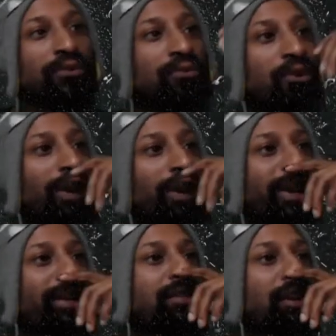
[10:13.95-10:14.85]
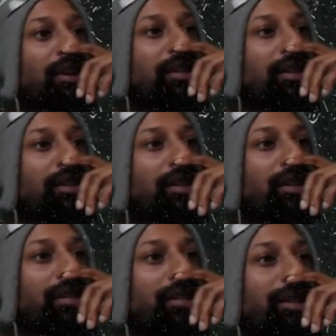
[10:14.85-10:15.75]
before I get to talking the
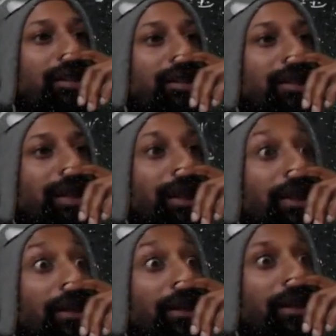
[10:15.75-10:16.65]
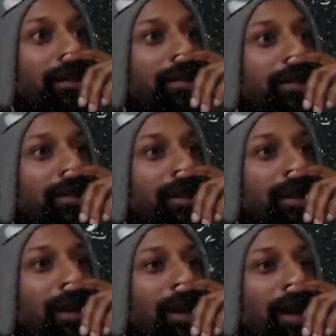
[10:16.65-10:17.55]
good shit today, the good shit,
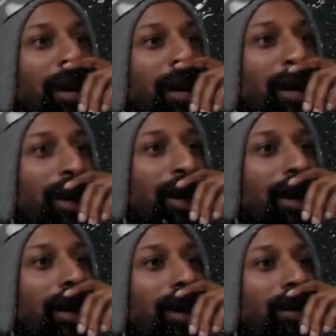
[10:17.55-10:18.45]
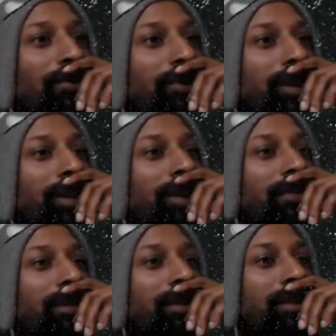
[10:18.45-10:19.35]
uh, I want to give
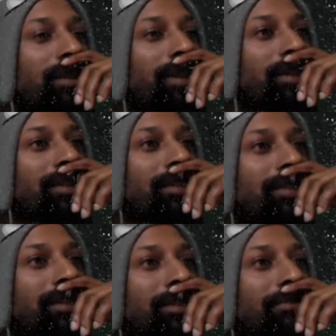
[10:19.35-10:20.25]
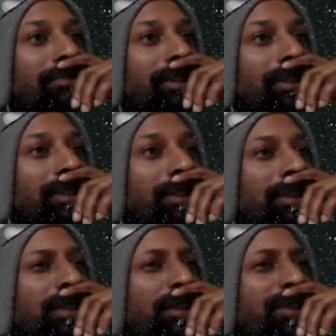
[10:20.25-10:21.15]
you a taste of something.
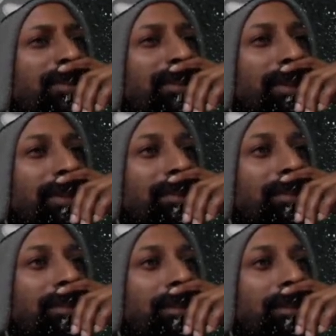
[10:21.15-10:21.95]
Just a taste.